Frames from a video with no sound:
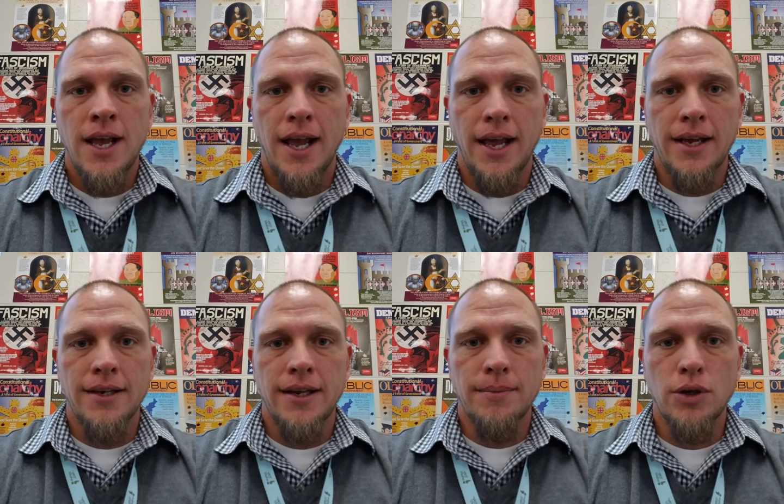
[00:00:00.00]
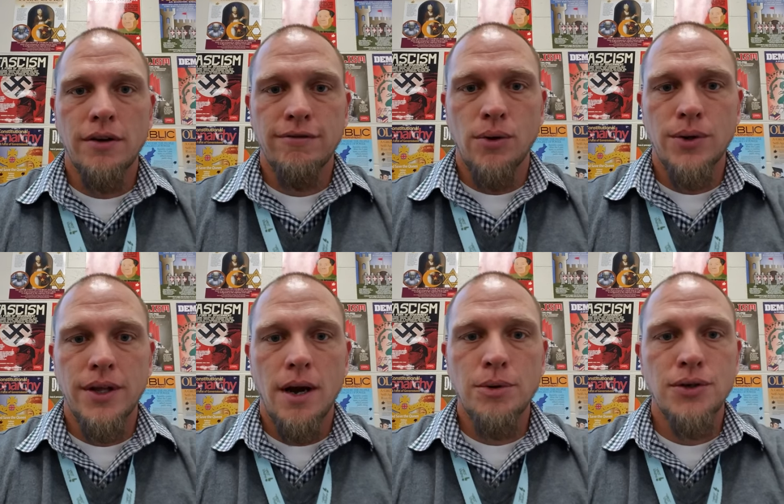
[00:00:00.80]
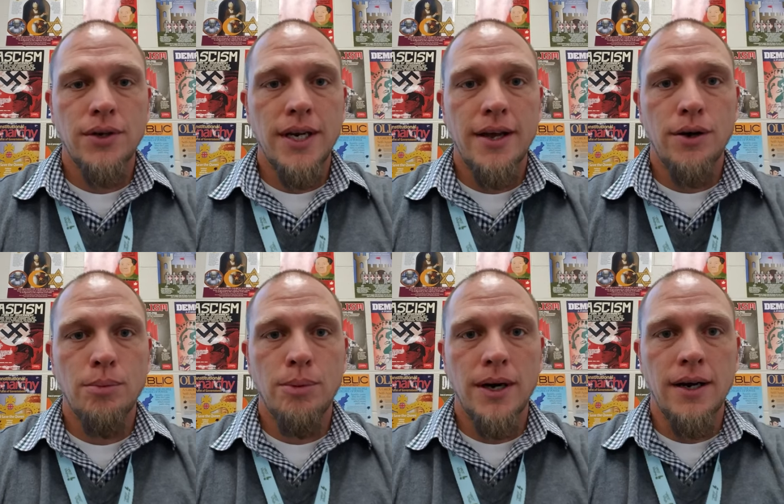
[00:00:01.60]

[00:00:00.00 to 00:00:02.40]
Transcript: and I'm looking forward to the opportunity to help